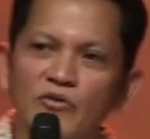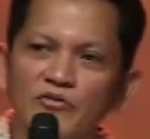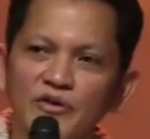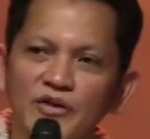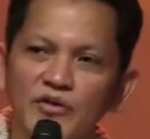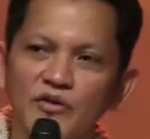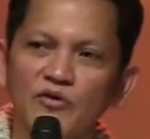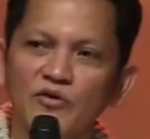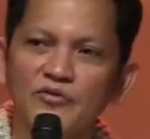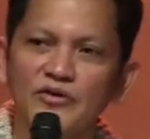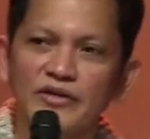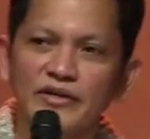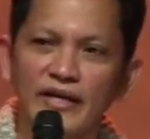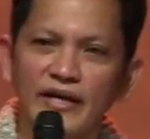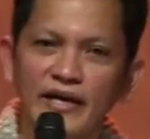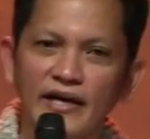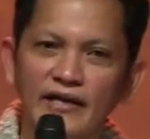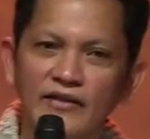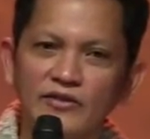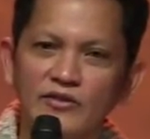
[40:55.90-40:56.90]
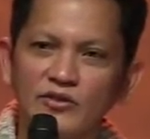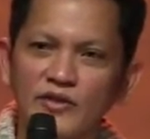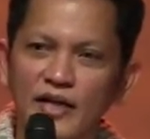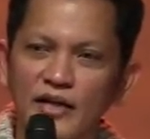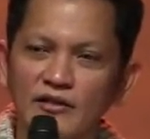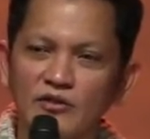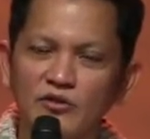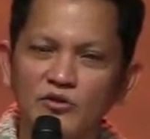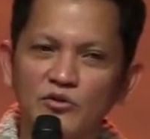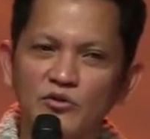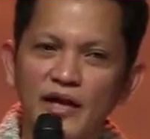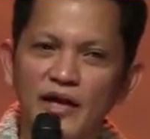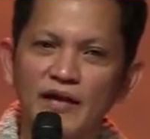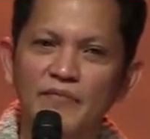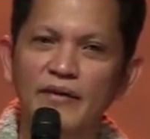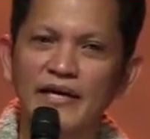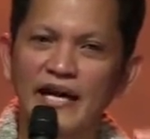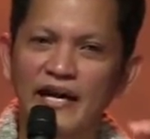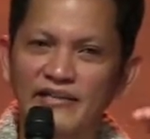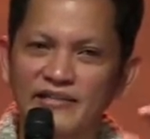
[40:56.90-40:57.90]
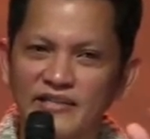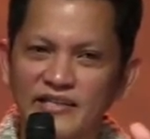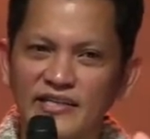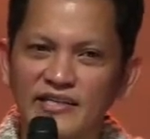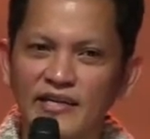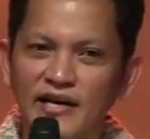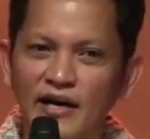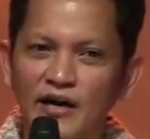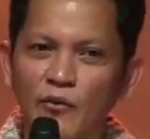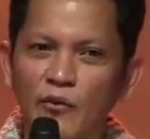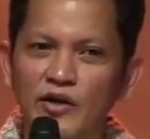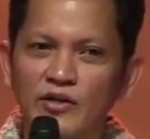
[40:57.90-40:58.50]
and over again, you get to have an idea when you